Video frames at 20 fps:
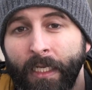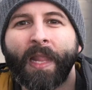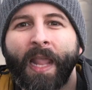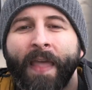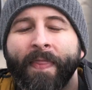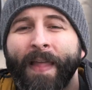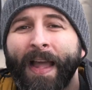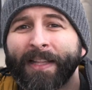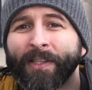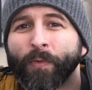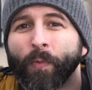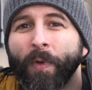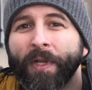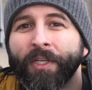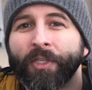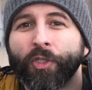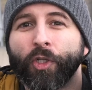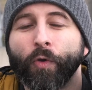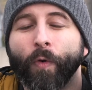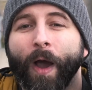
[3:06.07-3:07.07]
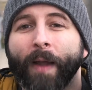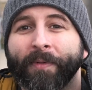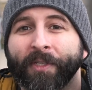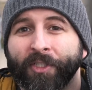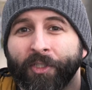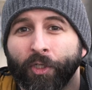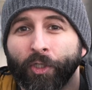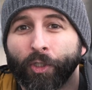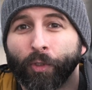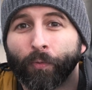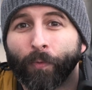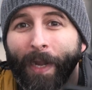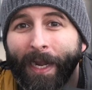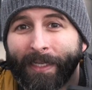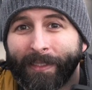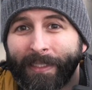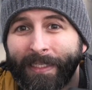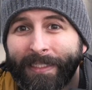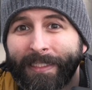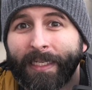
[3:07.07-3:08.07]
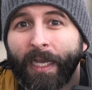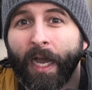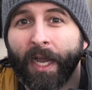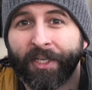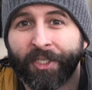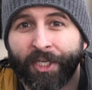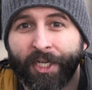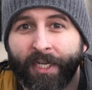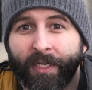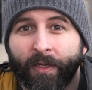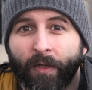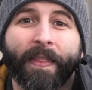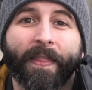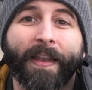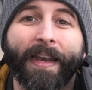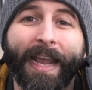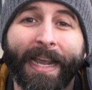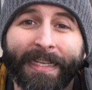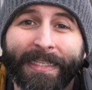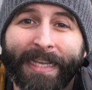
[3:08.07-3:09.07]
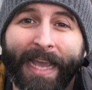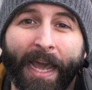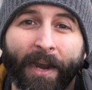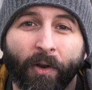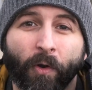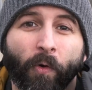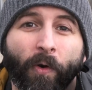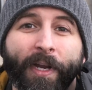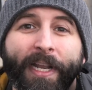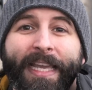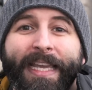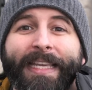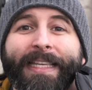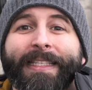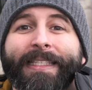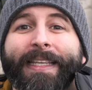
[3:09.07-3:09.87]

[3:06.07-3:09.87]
And that's when two objects are directly touching. The next category is